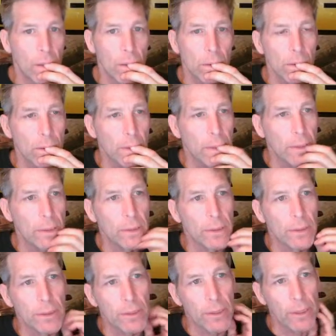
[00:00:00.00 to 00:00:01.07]
So now I just
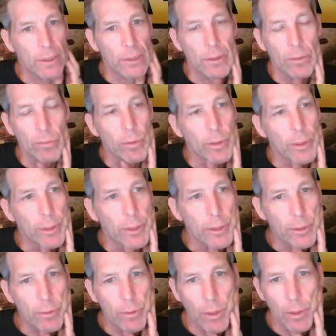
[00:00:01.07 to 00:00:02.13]
change the wording.
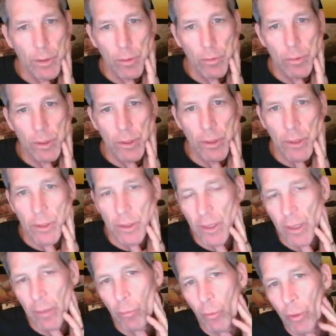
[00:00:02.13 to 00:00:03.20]
This all goes in the
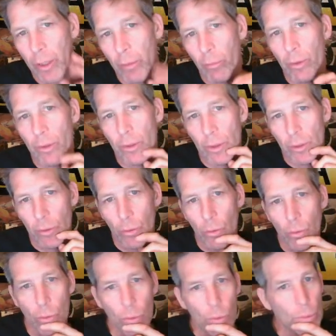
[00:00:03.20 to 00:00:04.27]
same way with the
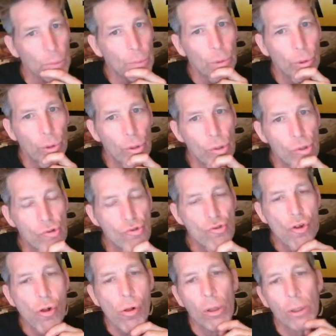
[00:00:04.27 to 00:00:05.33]
Google
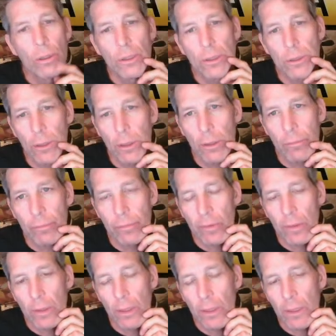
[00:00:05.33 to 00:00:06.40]
stuff
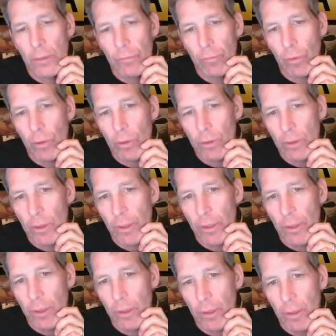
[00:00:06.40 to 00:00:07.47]
as far as like
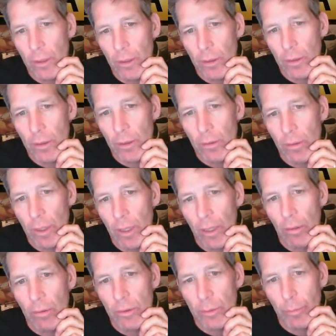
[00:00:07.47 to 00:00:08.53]

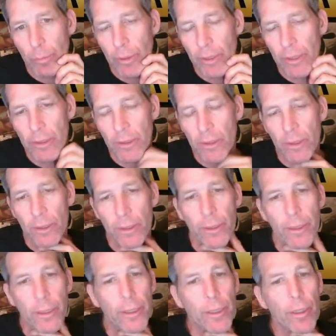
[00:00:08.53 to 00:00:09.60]
how it's placed in
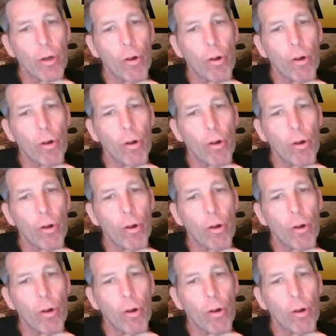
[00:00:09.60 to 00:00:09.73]
there,